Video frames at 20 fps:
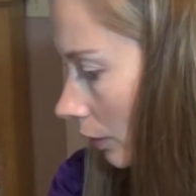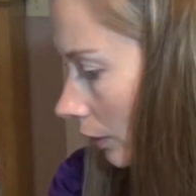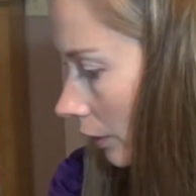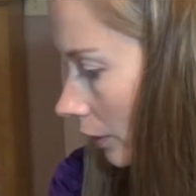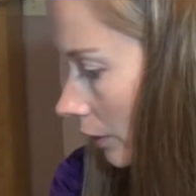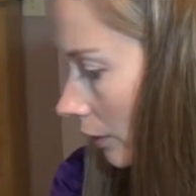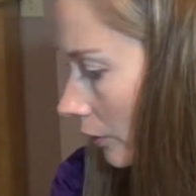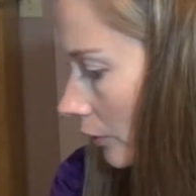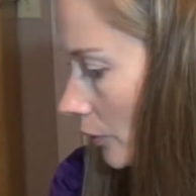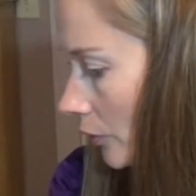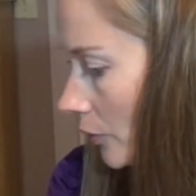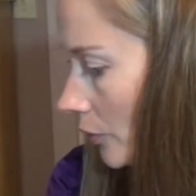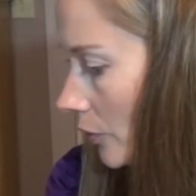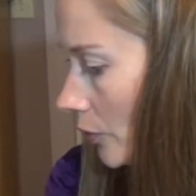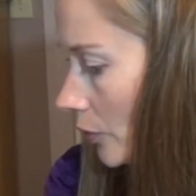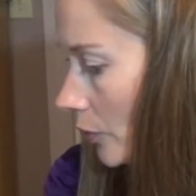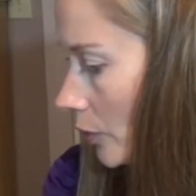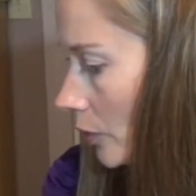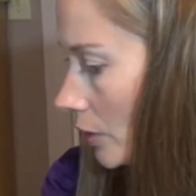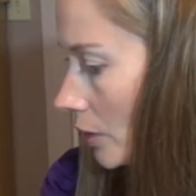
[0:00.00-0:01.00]
I
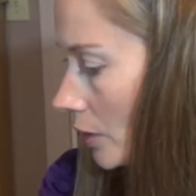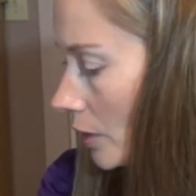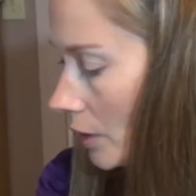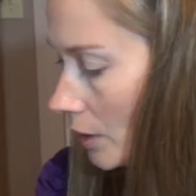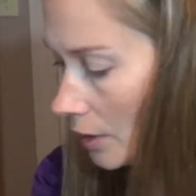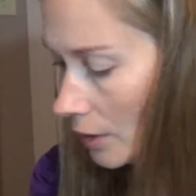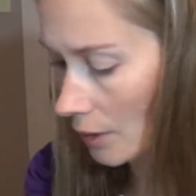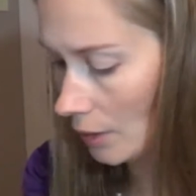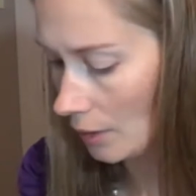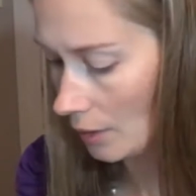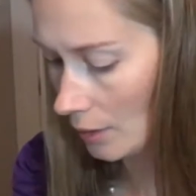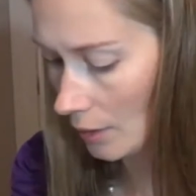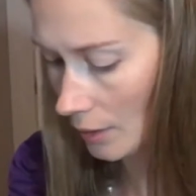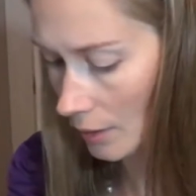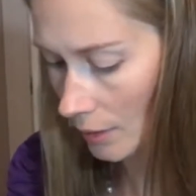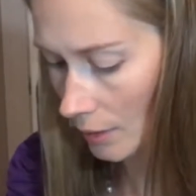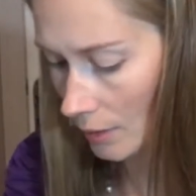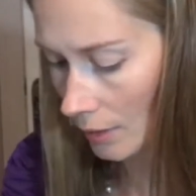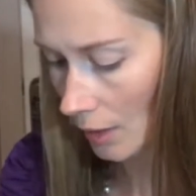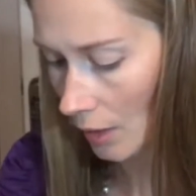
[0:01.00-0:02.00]
used
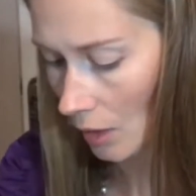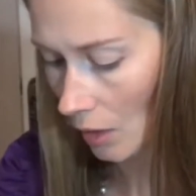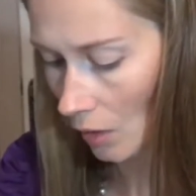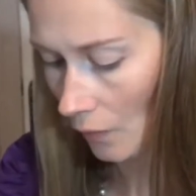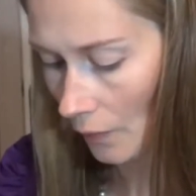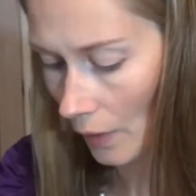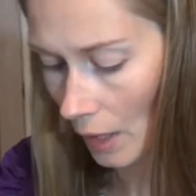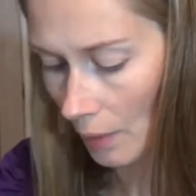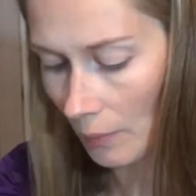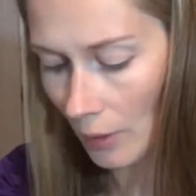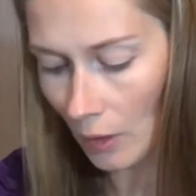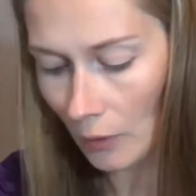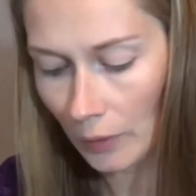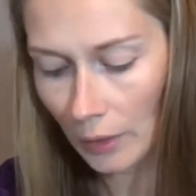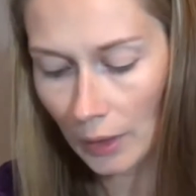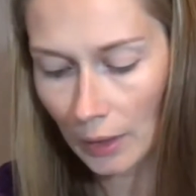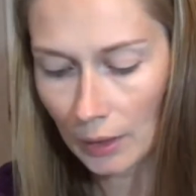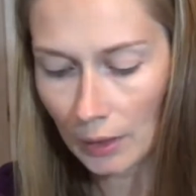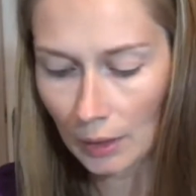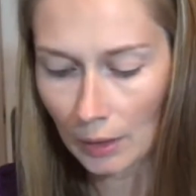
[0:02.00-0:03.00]
this e.l.f. Eyebrow
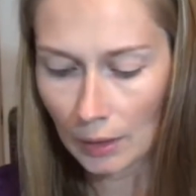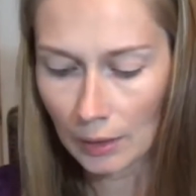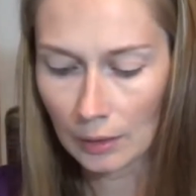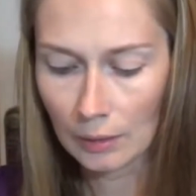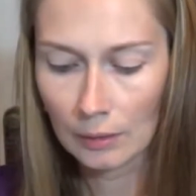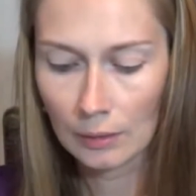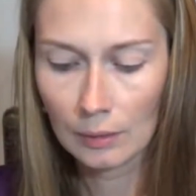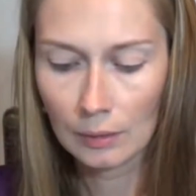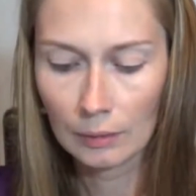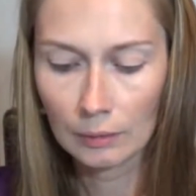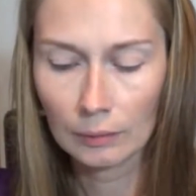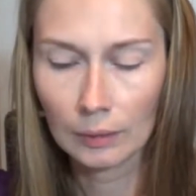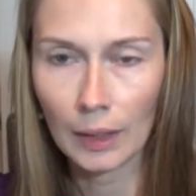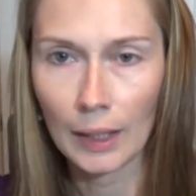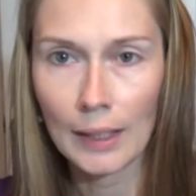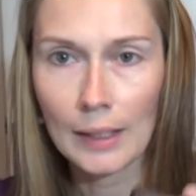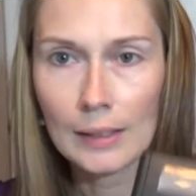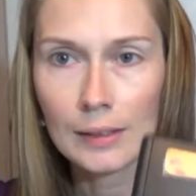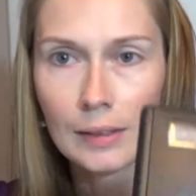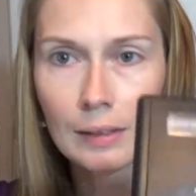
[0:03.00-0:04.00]
Kit in
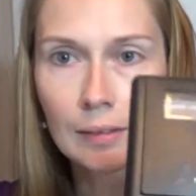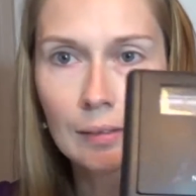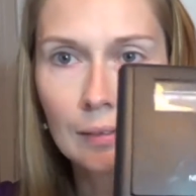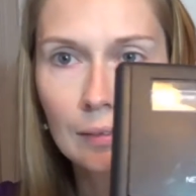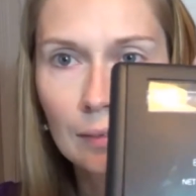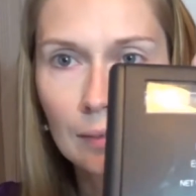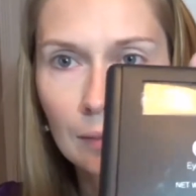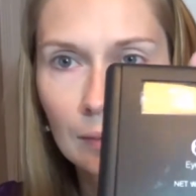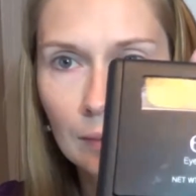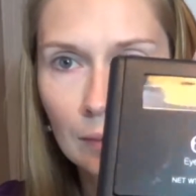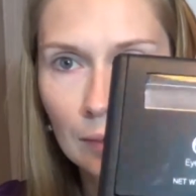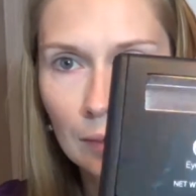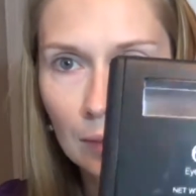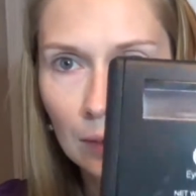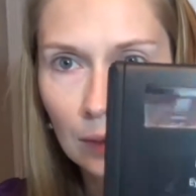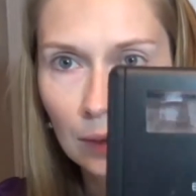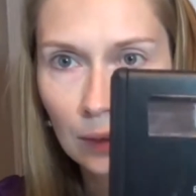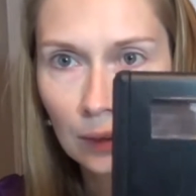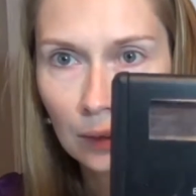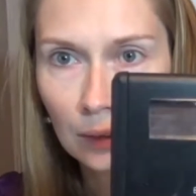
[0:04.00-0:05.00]
Light
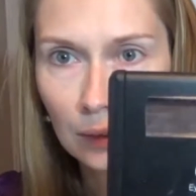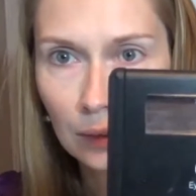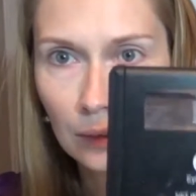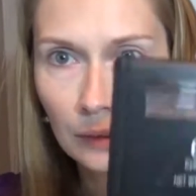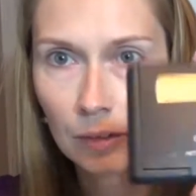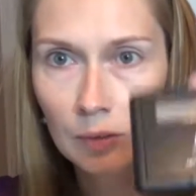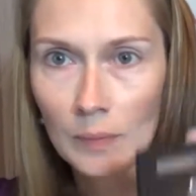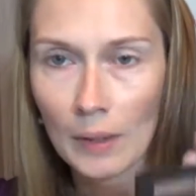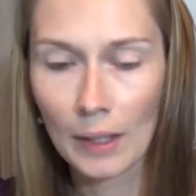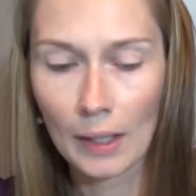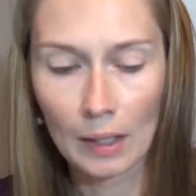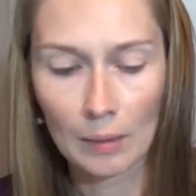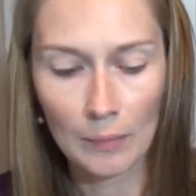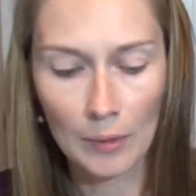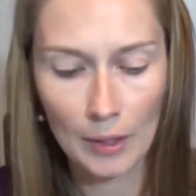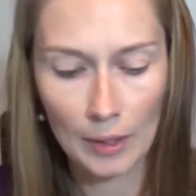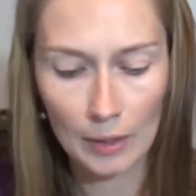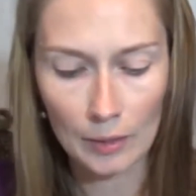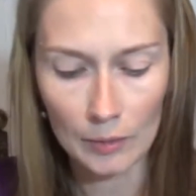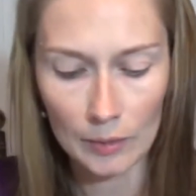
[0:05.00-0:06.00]
to do my
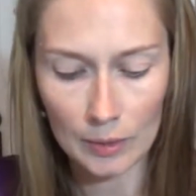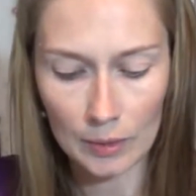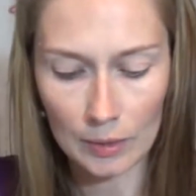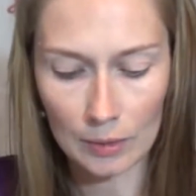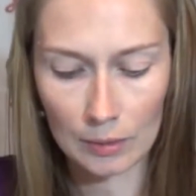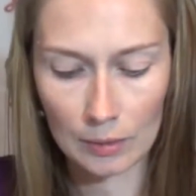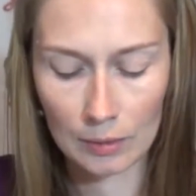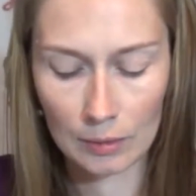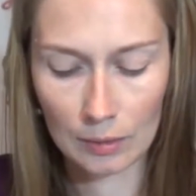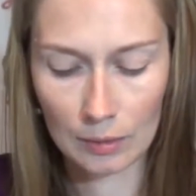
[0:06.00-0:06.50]
eyebrows.